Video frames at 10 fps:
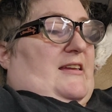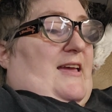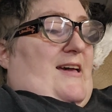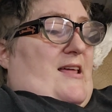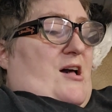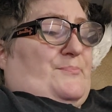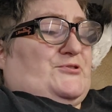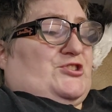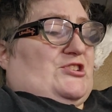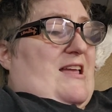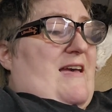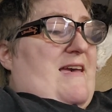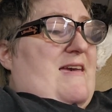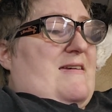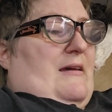Get up,
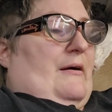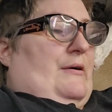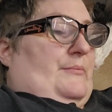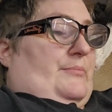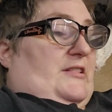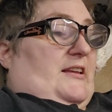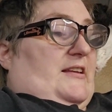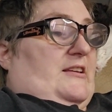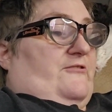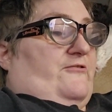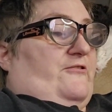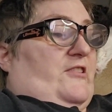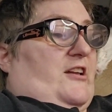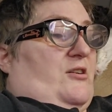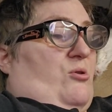Shea, pleaded
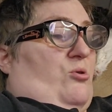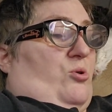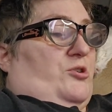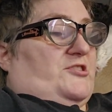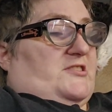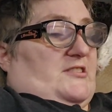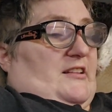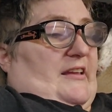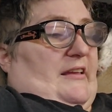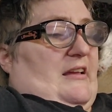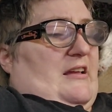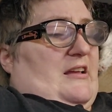Flick hoarsely,